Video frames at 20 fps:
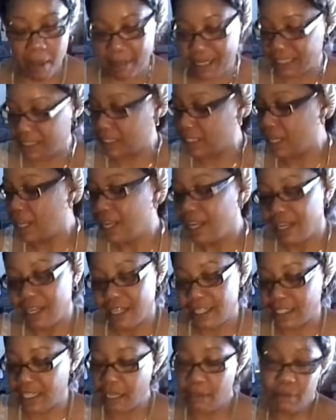I see.
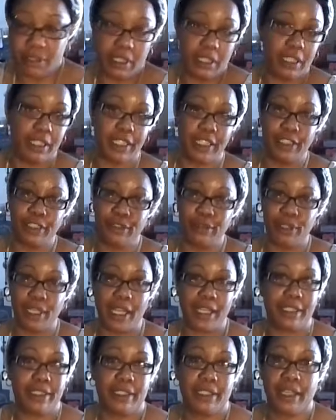And they was looking at you
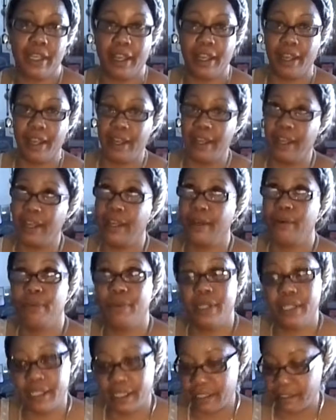like, child,
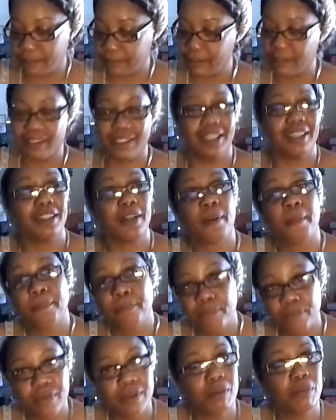whatever.
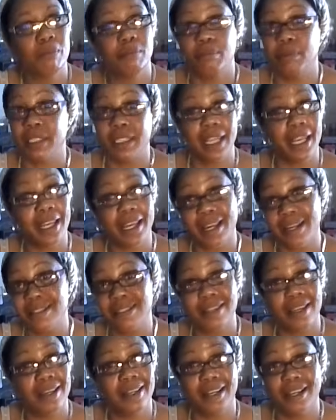But they can't
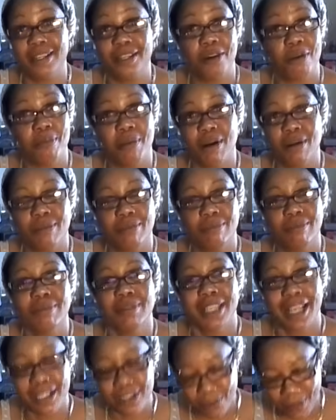say that no more.
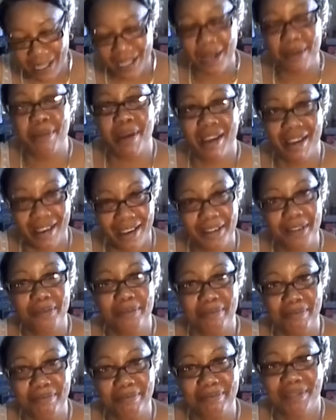That's why they mad.
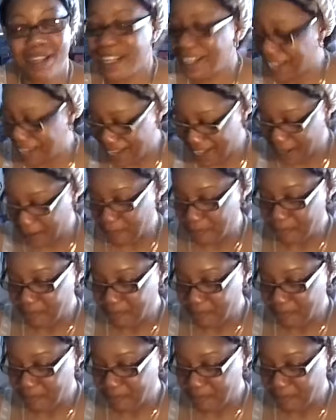They can't.